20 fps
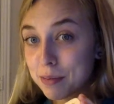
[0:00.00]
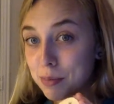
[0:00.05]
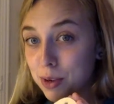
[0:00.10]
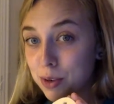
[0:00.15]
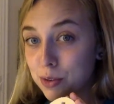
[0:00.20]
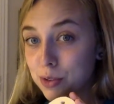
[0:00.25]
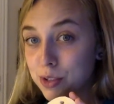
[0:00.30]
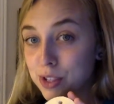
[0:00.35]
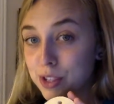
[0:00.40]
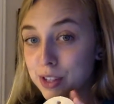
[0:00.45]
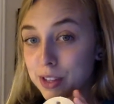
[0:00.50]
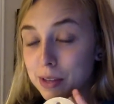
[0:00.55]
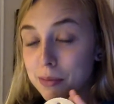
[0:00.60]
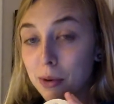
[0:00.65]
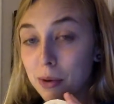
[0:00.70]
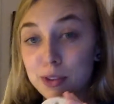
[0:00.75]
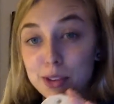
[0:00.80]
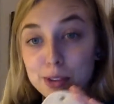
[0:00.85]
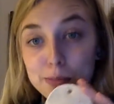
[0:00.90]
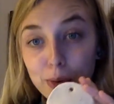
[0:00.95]
the
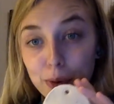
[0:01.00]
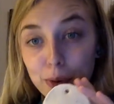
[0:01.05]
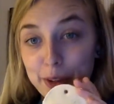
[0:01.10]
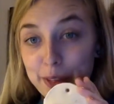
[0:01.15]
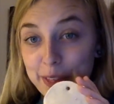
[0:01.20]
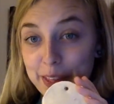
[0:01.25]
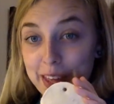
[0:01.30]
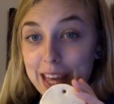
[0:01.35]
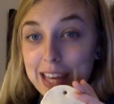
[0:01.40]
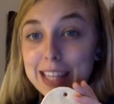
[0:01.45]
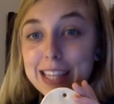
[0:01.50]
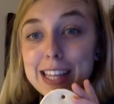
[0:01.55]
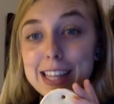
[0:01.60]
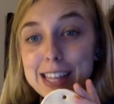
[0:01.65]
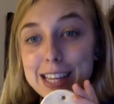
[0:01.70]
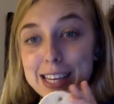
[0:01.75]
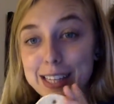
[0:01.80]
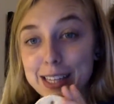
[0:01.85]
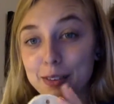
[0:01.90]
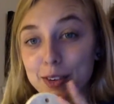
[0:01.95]
most important thing, and the
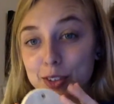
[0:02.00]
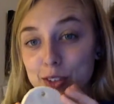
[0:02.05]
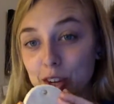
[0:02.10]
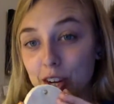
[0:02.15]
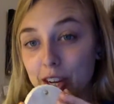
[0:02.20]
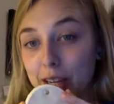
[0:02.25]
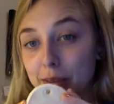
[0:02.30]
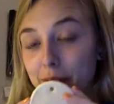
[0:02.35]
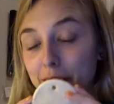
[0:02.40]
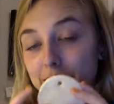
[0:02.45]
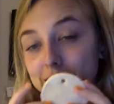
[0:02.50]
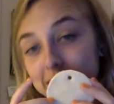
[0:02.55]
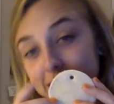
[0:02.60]
thing that we're talking about